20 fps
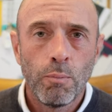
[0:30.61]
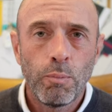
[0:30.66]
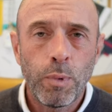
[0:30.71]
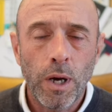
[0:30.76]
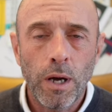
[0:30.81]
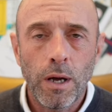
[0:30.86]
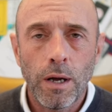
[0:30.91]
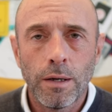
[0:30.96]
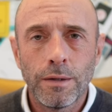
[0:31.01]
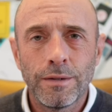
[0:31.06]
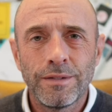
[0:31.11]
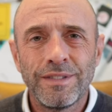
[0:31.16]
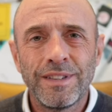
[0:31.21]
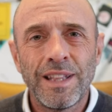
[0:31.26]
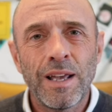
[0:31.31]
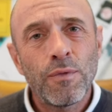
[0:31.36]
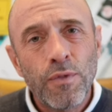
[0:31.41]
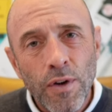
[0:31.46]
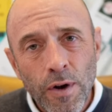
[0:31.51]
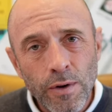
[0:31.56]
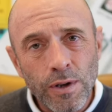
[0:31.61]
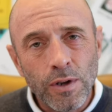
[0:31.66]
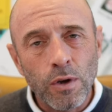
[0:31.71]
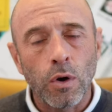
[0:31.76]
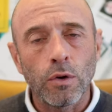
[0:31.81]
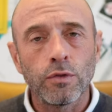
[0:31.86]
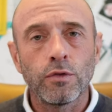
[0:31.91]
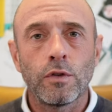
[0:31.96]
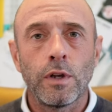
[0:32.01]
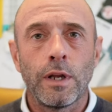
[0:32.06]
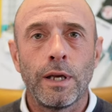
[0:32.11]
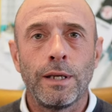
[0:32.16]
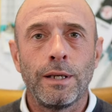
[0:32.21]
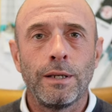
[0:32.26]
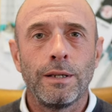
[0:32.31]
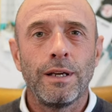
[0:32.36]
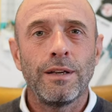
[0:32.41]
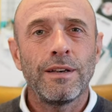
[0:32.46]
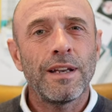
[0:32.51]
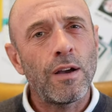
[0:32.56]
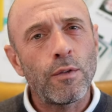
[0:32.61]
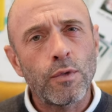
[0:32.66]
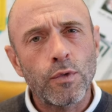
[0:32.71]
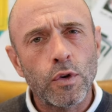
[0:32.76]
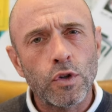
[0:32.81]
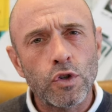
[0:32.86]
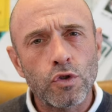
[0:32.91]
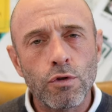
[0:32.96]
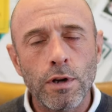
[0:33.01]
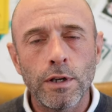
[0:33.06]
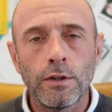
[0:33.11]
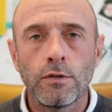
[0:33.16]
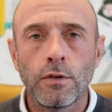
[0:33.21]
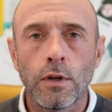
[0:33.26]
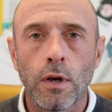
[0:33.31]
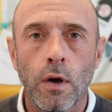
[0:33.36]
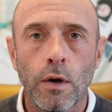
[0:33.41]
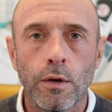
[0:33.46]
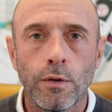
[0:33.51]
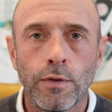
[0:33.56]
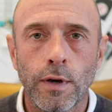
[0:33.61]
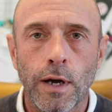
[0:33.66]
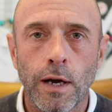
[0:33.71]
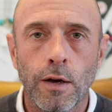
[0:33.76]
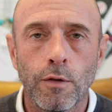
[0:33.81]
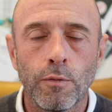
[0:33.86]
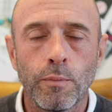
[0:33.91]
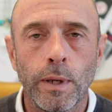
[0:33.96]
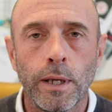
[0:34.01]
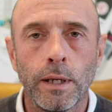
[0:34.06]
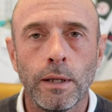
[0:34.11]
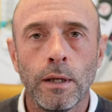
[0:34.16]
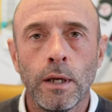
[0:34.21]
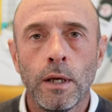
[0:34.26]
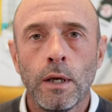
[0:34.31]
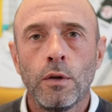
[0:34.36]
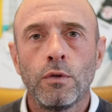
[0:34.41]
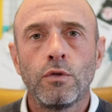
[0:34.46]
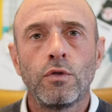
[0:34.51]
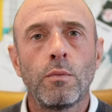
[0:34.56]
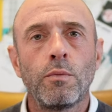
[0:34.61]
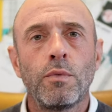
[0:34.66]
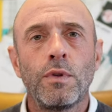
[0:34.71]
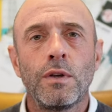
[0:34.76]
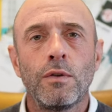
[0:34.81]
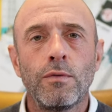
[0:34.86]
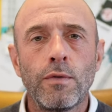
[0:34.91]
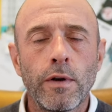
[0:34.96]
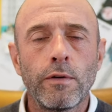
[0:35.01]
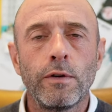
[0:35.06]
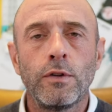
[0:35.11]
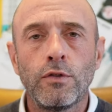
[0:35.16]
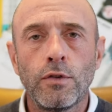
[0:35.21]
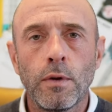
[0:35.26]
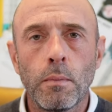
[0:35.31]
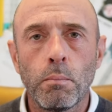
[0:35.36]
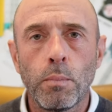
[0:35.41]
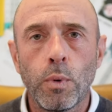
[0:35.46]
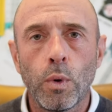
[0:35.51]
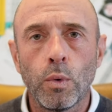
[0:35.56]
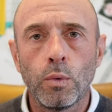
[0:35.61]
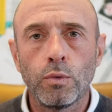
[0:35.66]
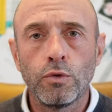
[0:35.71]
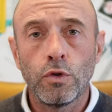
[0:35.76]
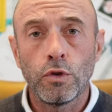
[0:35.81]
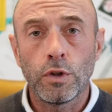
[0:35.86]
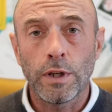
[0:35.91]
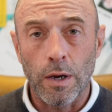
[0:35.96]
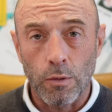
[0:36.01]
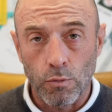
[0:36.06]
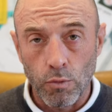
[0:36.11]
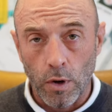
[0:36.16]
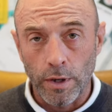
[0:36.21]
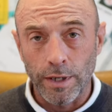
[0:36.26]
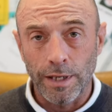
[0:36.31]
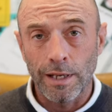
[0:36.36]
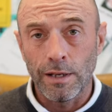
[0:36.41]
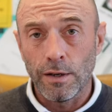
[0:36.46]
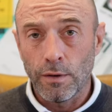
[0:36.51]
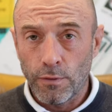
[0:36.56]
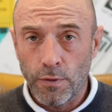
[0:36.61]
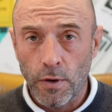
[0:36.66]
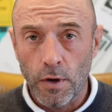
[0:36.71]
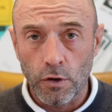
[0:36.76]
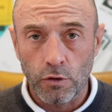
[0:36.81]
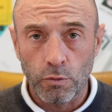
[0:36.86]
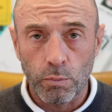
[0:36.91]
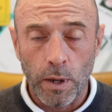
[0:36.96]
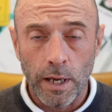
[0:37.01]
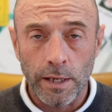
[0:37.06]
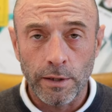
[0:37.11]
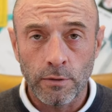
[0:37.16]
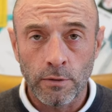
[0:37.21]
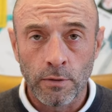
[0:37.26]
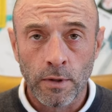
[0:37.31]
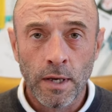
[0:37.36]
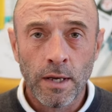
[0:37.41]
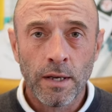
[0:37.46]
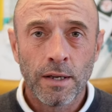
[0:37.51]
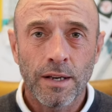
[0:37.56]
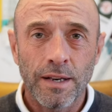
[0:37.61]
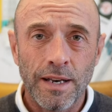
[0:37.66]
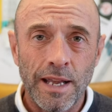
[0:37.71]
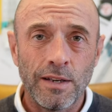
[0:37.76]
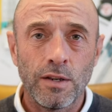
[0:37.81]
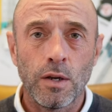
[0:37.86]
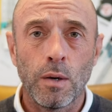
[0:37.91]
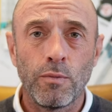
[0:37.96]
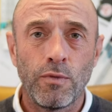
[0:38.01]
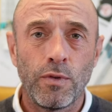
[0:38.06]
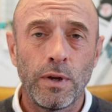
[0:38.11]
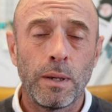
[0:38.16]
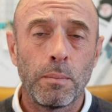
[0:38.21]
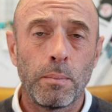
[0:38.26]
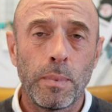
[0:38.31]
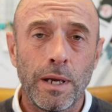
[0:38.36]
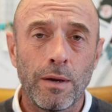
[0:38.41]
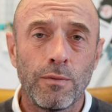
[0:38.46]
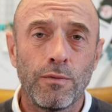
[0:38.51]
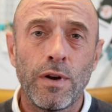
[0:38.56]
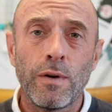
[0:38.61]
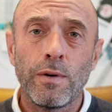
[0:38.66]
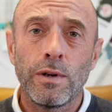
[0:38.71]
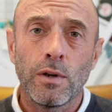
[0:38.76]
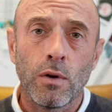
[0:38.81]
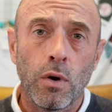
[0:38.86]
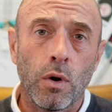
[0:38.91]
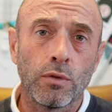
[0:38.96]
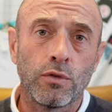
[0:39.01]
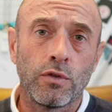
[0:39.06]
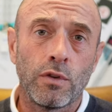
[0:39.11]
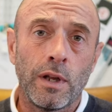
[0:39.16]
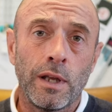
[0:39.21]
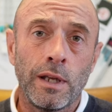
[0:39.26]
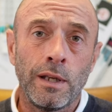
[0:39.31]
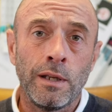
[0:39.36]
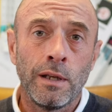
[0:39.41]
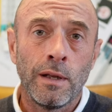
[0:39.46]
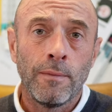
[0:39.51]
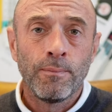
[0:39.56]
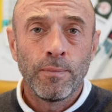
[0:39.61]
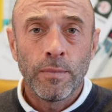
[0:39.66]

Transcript: But they're very costly and that frustrates the life out of me. Something very simple to get right in the first place can end up being very costly